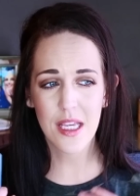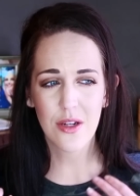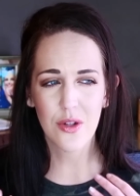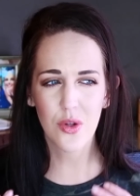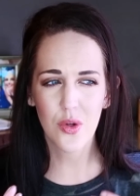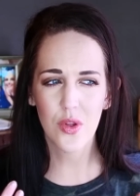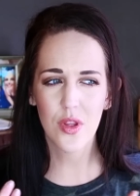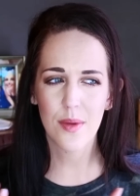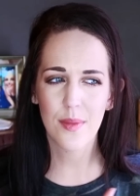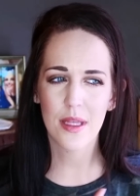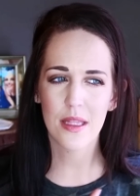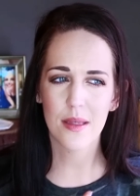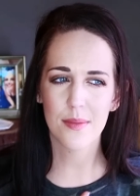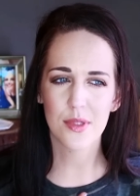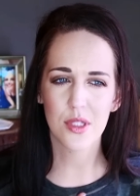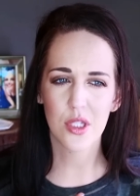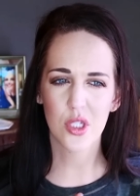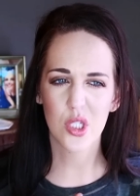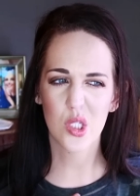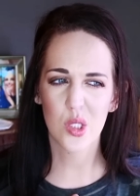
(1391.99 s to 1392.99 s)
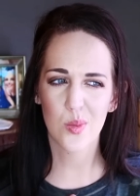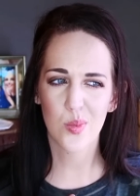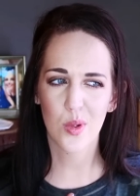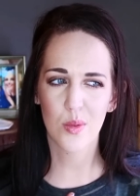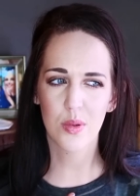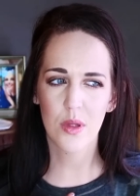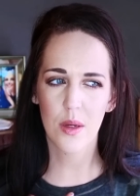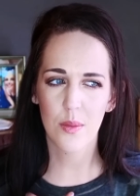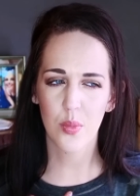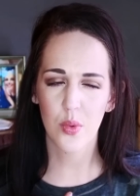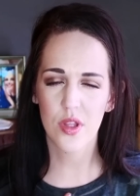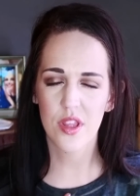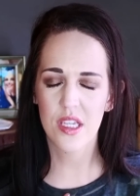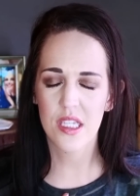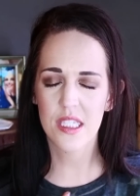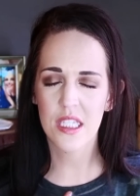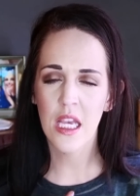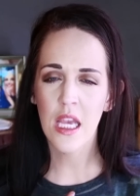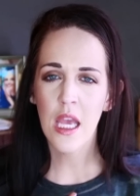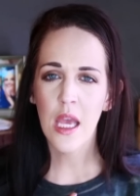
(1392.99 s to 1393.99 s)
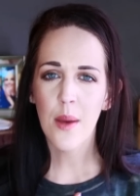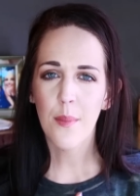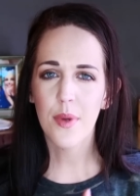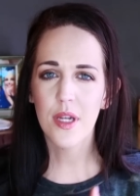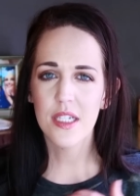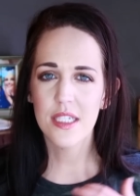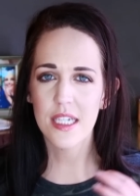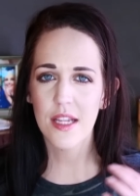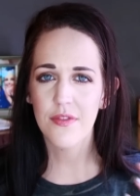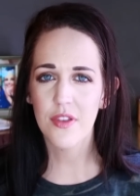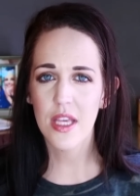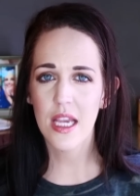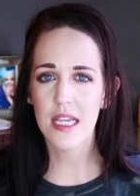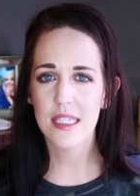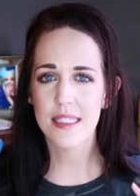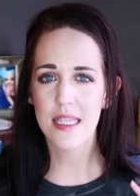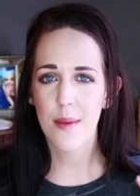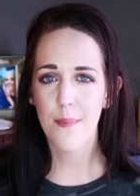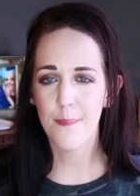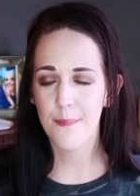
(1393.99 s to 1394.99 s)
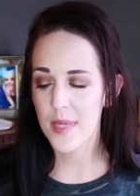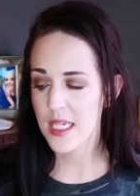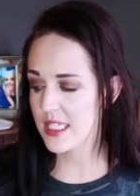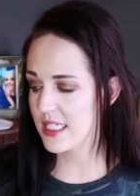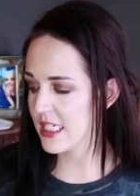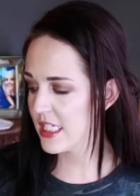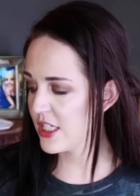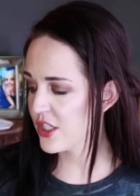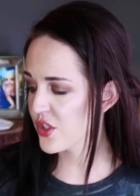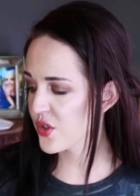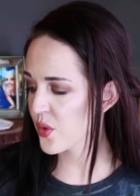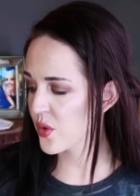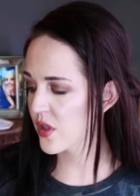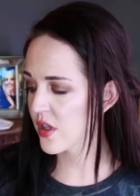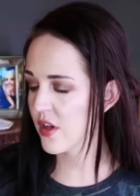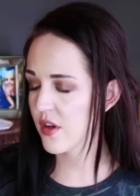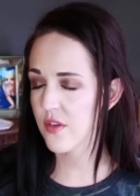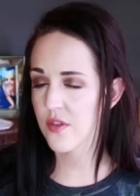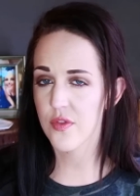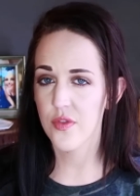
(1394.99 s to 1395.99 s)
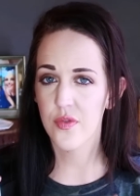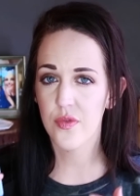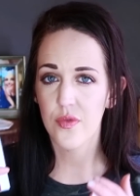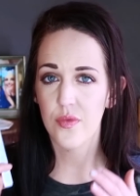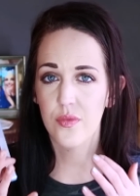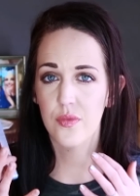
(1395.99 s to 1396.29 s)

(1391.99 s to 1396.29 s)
I don't know that my lips look super plump with this, but it definitely has that minty sort of